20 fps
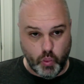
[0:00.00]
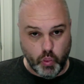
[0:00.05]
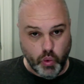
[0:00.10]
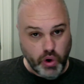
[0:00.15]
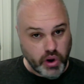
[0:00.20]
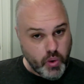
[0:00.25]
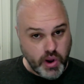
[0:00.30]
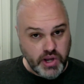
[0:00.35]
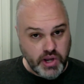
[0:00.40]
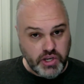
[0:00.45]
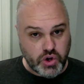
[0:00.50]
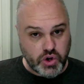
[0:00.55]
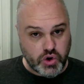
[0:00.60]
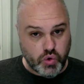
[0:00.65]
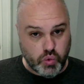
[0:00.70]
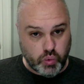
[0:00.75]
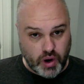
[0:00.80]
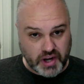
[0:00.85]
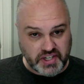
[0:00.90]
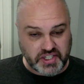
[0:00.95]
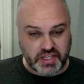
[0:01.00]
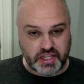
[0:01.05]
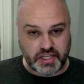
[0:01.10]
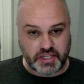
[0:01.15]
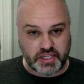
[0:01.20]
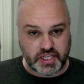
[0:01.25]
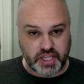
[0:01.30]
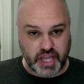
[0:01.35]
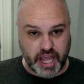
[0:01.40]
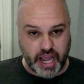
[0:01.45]
we're going to crush
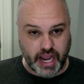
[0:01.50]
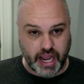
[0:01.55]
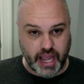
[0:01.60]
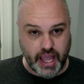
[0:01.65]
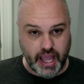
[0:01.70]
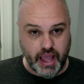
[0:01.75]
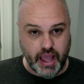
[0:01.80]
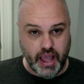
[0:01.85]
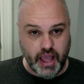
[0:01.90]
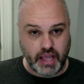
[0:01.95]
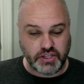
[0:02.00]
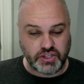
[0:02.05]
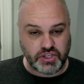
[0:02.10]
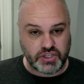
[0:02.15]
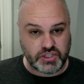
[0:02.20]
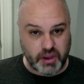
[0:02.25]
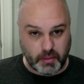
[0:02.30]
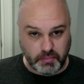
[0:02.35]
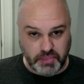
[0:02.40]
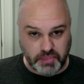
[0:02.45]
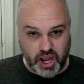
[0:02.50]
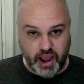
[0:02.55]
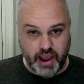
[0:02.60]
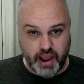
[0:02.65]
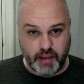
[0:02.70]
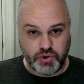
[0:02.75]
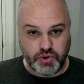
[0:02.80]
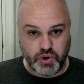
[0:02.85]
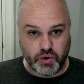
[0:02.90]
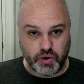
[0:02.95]
this thing
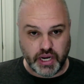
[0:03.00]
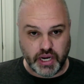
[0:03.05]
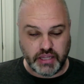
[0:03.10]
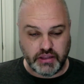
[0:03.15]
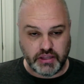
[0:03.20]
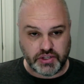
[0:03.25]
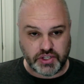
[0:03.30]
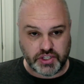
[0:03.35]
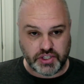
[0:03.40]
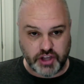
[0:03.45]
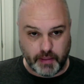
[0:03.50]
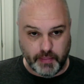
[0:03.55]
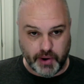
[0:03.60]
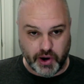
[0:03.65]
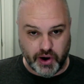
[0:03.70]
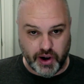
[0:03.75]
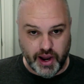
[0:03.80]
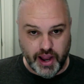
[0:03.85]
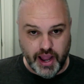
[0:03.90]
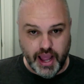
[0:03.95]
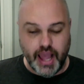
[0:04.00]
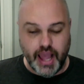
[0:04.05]
sometime during the summer